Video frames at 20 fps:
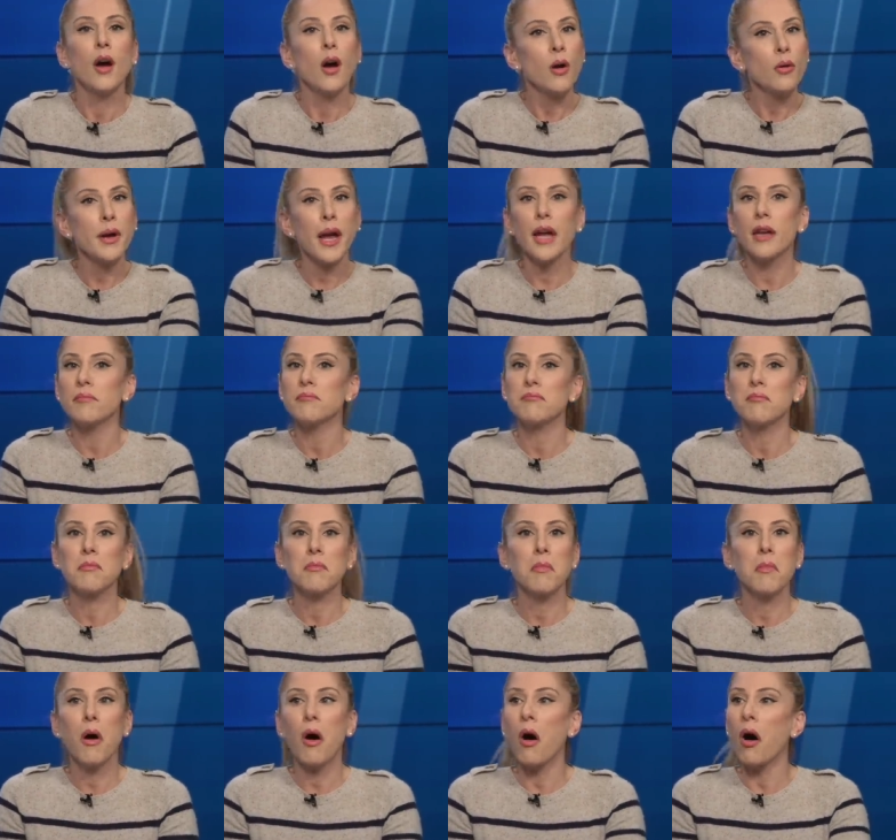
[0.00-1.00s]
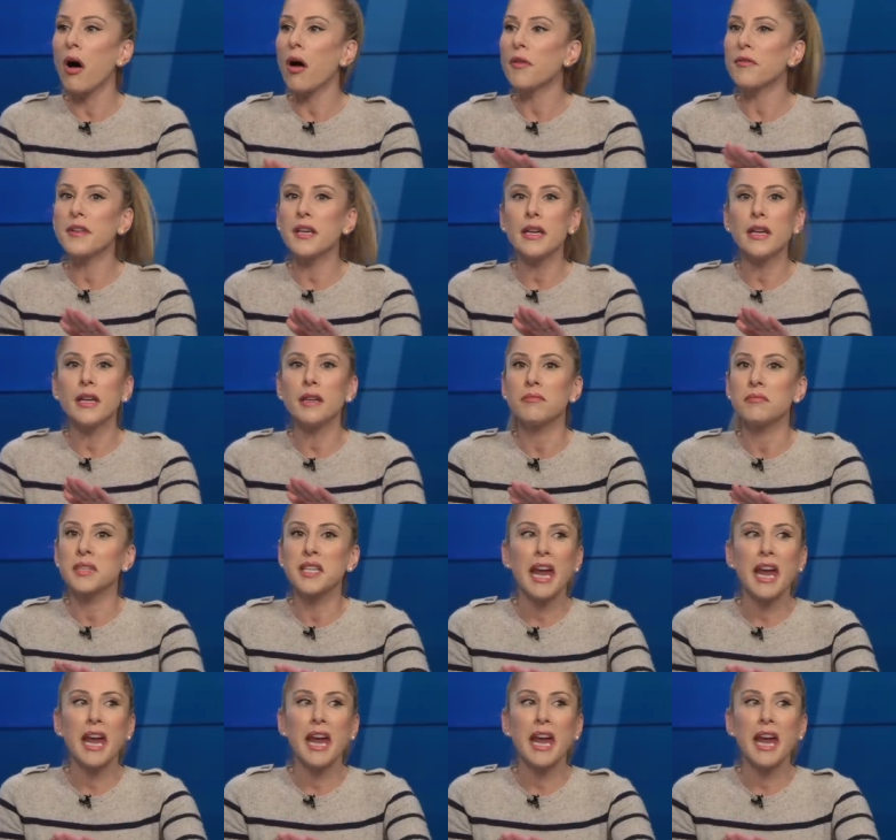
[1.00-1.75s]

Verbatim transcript: Okay, all the